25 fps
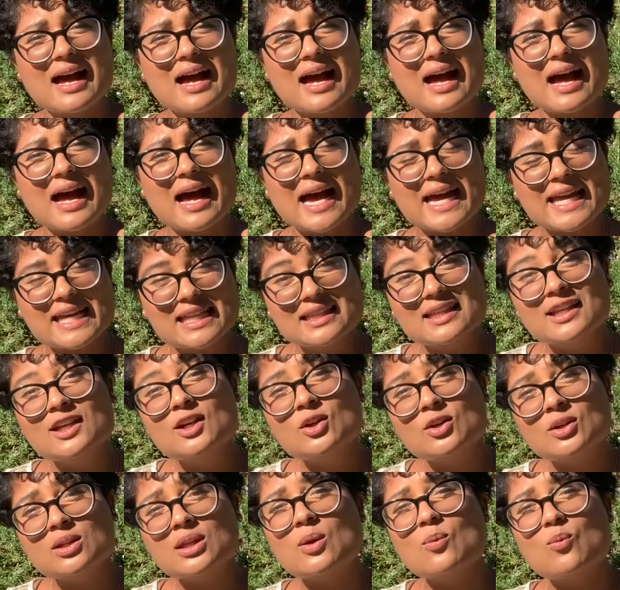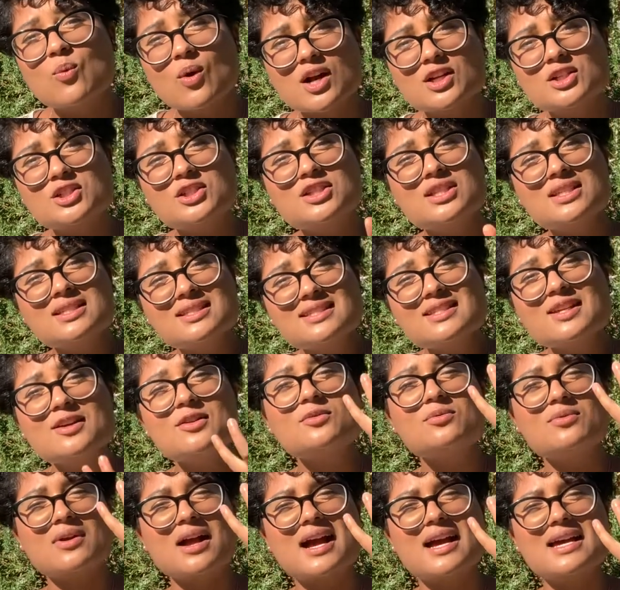I literally watched the
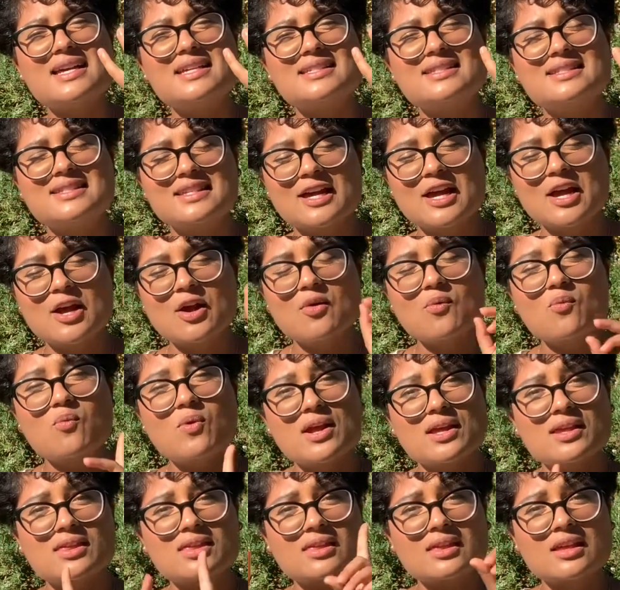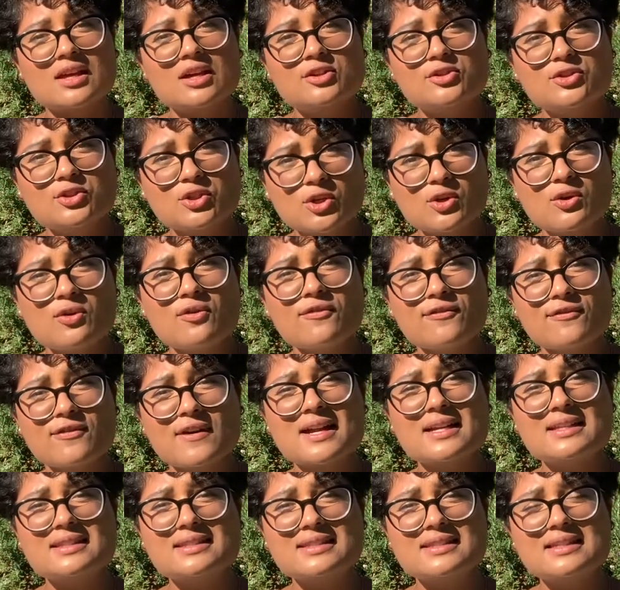sunrise with two
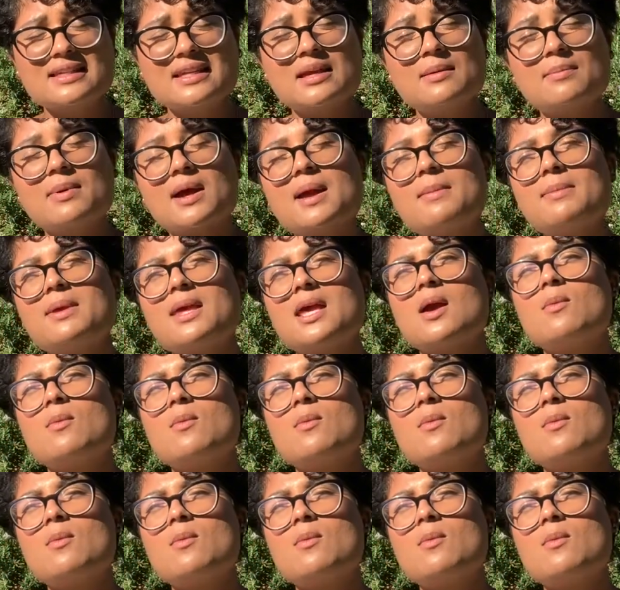friends sitting by me,